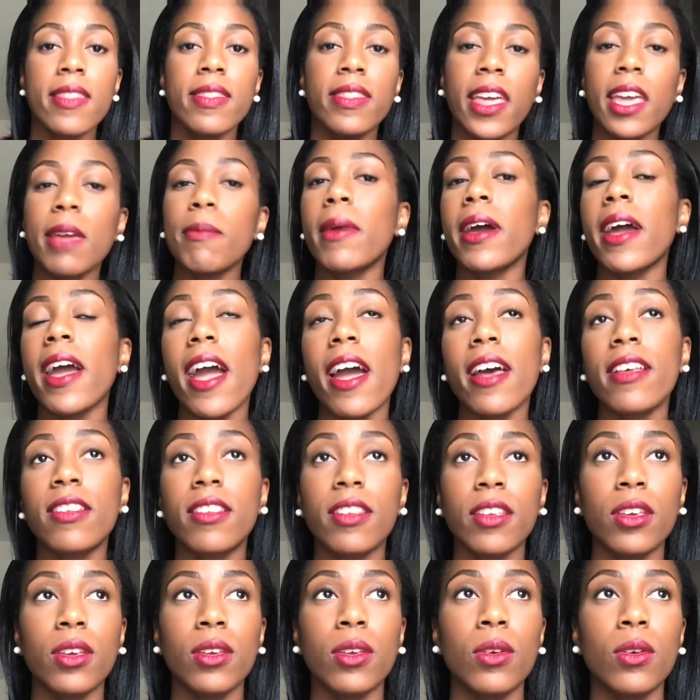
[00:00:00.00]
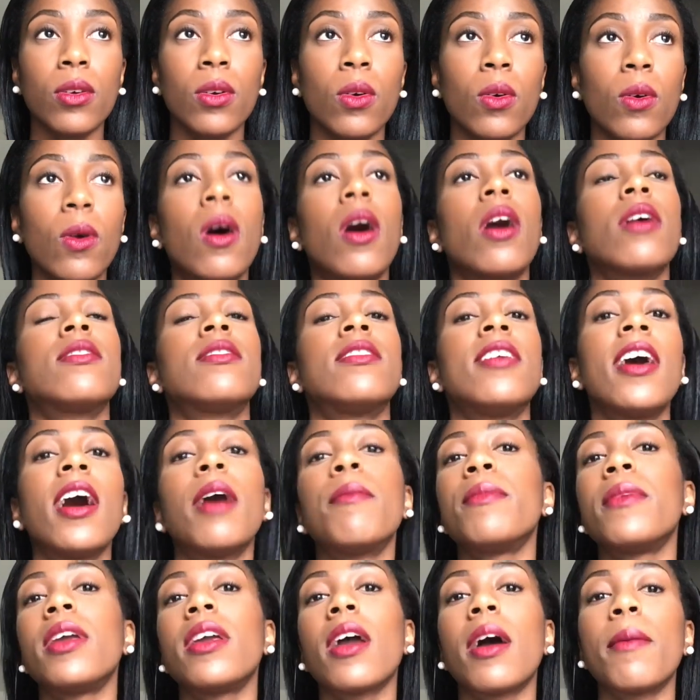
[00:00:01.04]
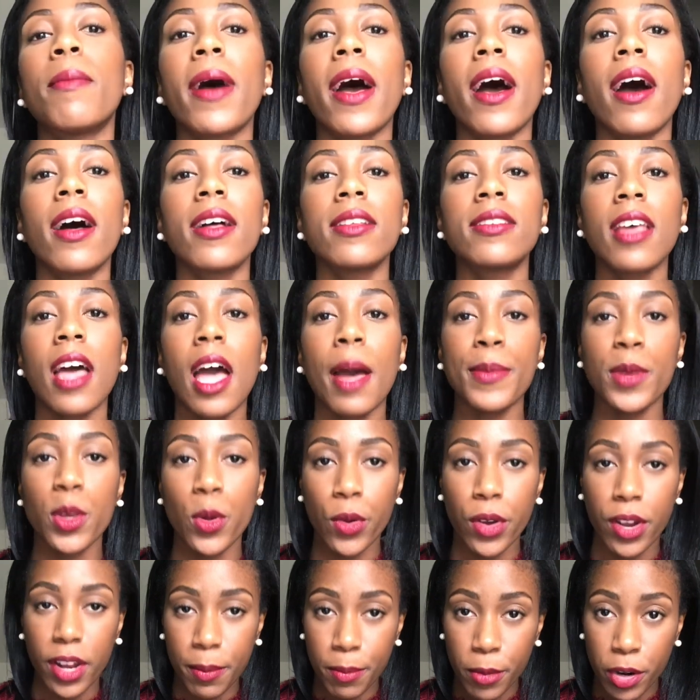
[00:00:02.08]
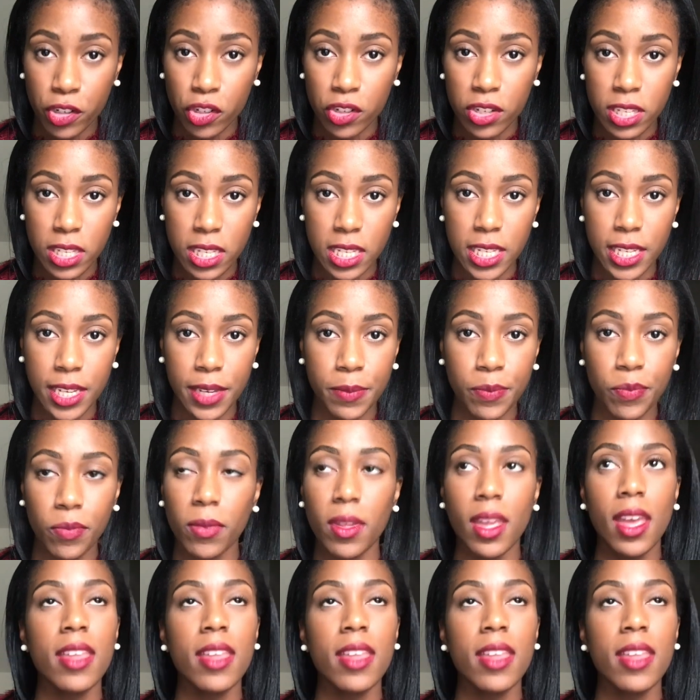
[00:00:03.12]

They might ask you, tell me about a time you were in an emergency.